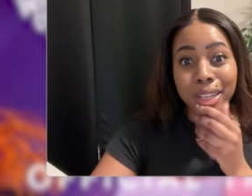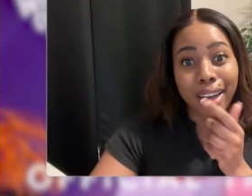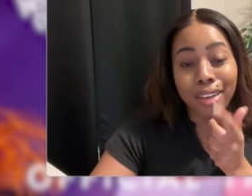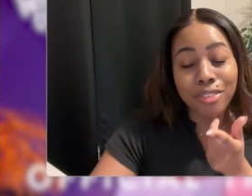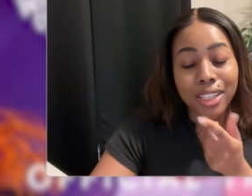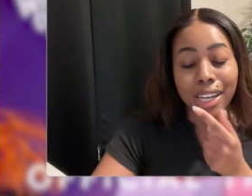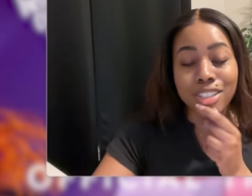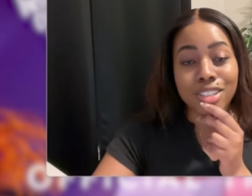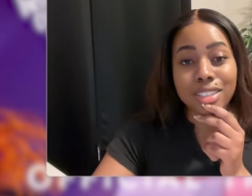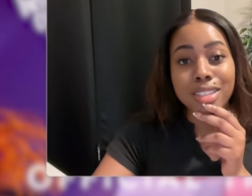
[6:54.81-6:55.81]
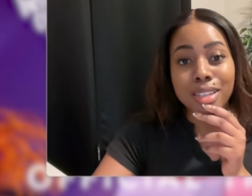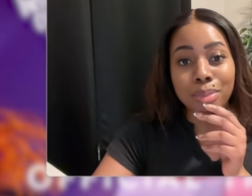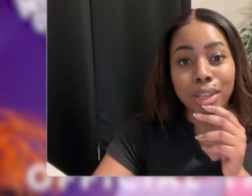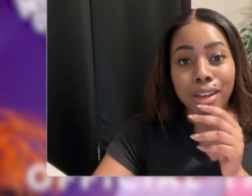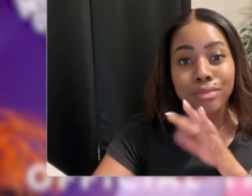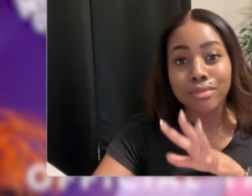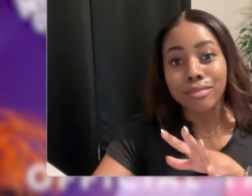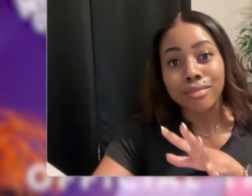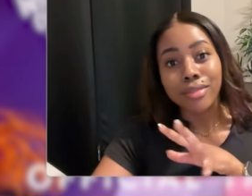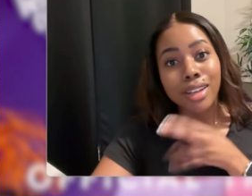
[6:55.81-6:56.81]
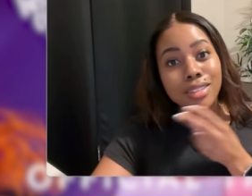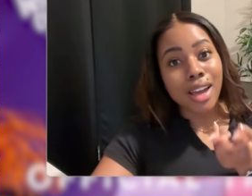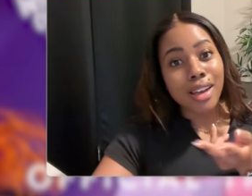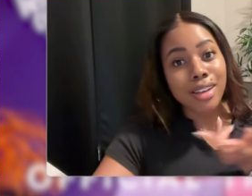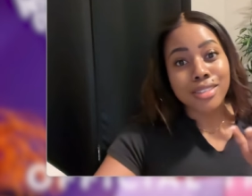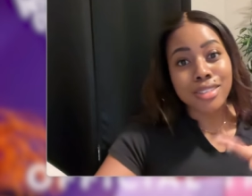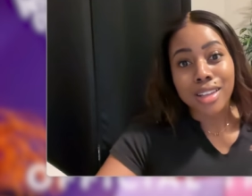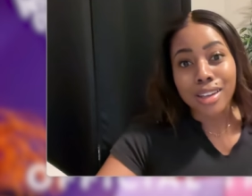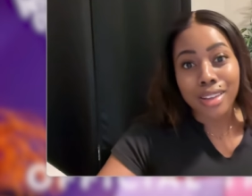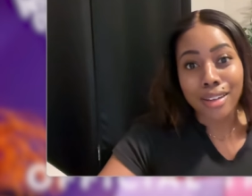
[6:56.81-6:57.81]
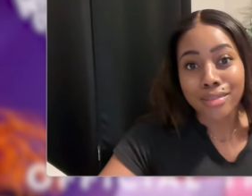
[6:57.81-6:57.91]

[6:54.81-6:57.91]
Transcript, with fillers: I feel like I should say something because I, I just like that.